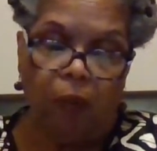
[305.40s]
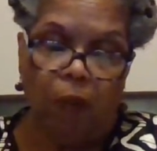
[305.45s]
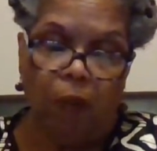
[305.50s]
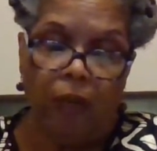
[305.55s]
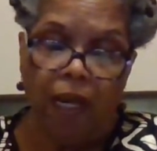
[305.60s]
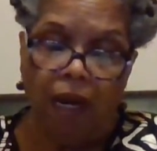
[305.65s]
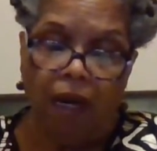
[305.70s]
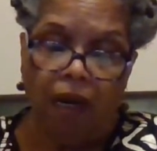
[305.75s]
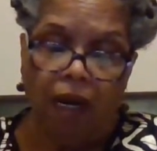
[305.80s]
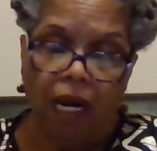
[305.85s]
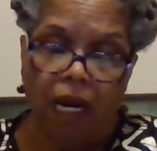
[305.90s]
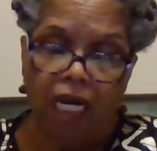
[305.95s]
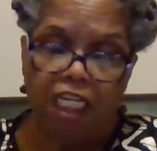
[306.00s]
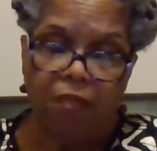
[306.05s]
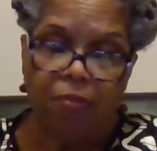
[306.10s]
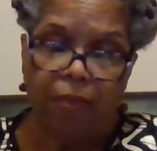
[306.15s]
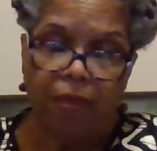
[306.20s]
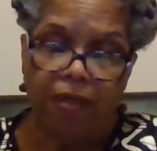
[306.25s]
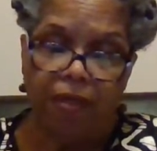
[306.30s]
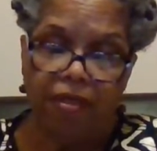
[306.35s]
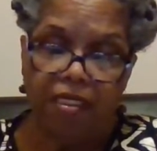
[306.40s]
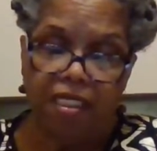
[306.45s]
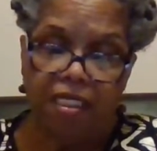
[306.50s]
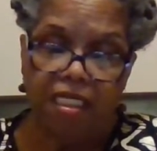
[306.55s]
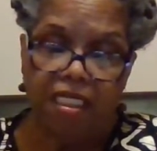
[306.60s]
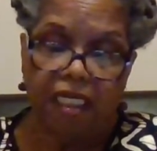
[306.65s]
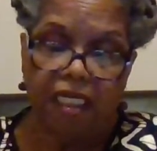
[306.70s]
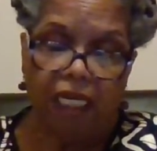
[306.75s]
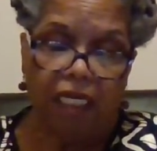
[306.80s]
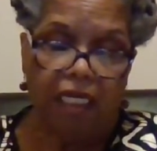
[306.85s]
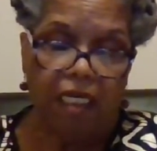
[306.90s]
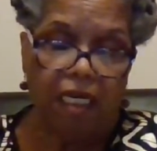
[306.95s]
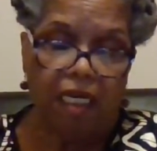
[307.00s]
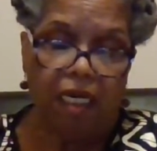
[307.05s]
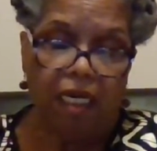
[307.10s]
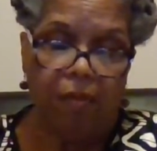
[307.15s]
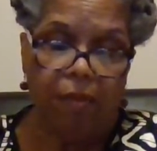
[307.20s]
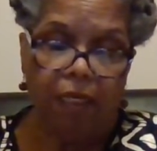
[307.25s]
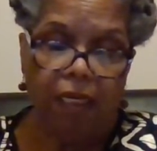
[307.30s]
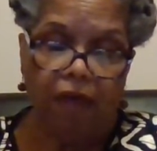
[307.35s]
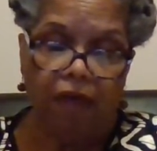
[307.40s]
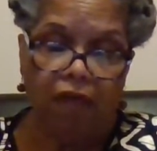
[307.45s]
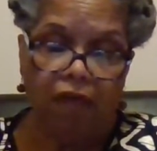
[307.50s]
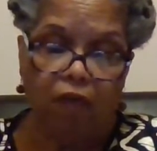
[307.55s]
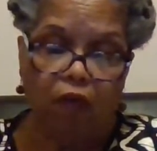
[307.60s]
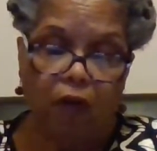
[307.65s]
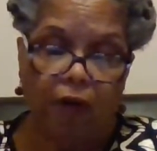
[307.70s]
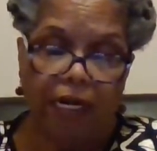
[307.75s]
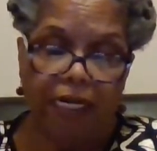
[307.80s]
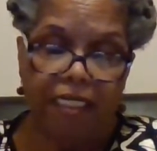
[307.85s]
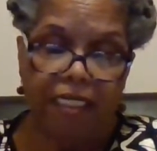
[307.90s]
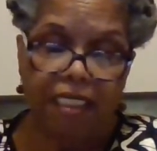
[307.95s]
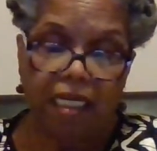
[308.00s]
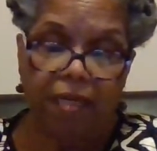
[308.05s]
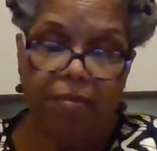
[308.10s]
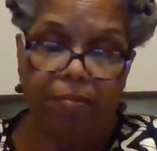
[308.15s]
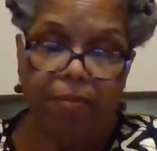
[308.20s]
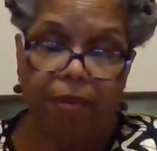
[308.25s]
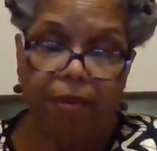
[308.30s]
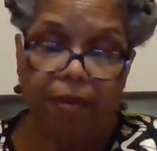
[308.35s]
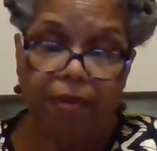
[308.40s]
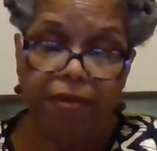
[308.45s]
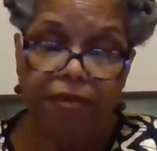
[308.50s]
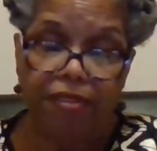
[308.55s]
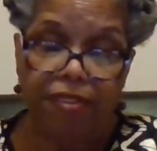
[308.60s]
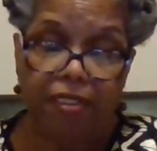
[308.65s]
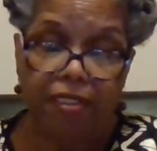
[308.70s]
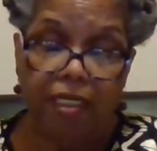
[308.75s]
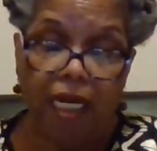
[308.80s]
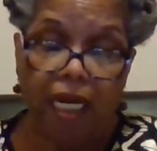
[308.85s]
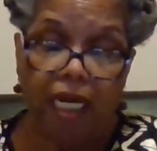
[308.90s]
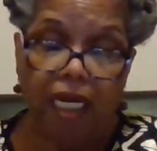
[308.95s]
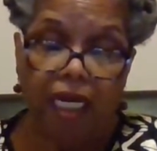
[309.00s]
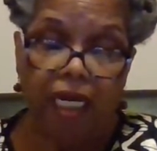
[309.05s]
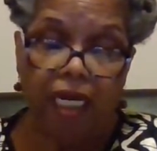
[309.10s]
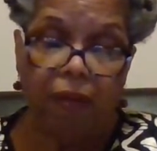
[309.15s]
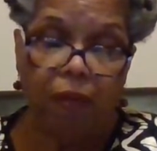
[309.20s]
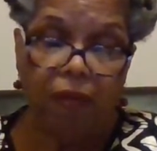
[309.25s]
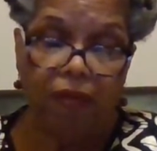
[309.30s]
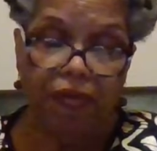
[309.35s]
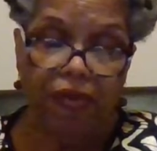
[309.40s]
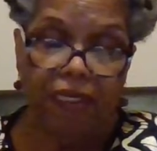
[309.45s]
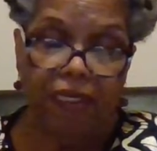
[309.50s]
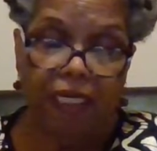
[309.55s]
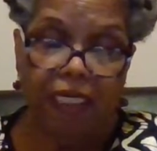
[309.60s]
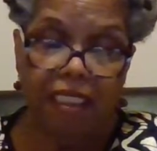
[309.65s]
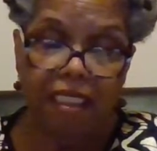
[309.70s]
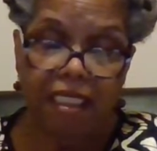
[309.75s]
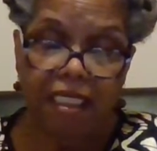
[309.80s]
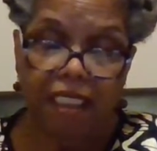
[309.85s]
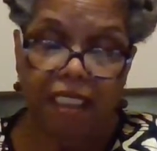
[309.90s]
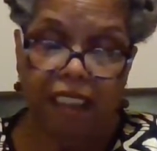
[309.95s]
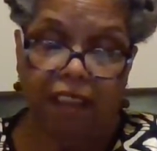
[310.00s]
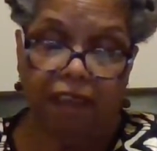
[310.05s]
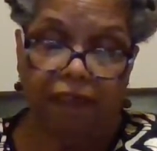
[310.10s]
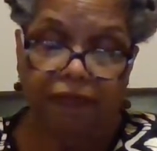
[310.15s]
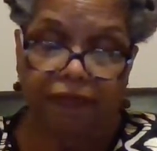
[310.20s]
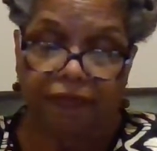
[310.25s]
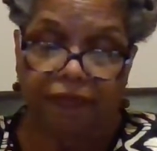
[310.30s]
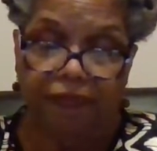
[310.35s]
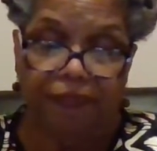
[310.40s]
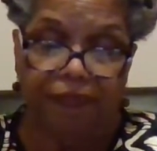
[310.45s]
We are experiencing the second coming of Christ in person and within ourselves.